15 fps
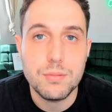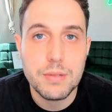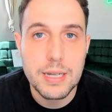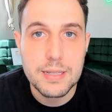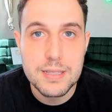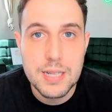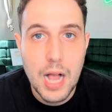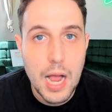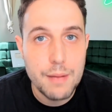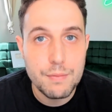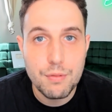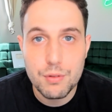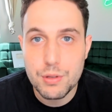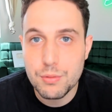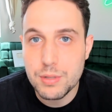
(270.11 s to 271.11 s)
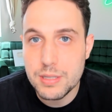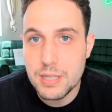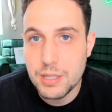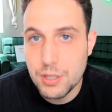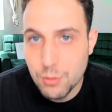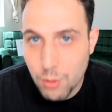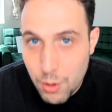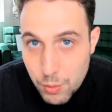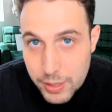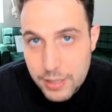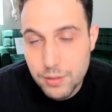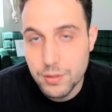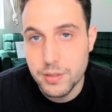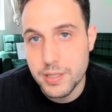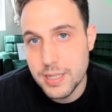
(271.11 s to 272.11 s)
that it's time for you to dig your own
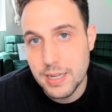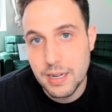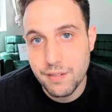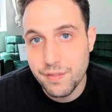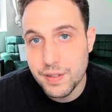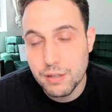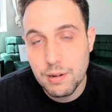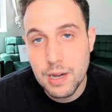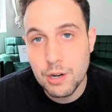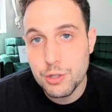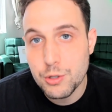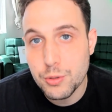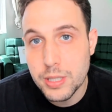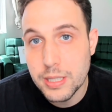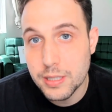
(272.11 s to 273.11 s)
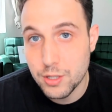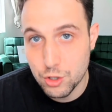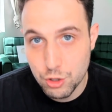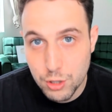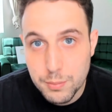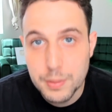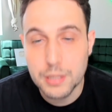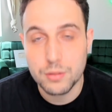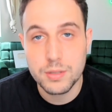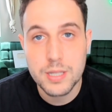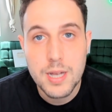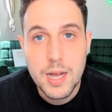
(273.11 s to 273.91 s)
heels in and figure out how you can contribute.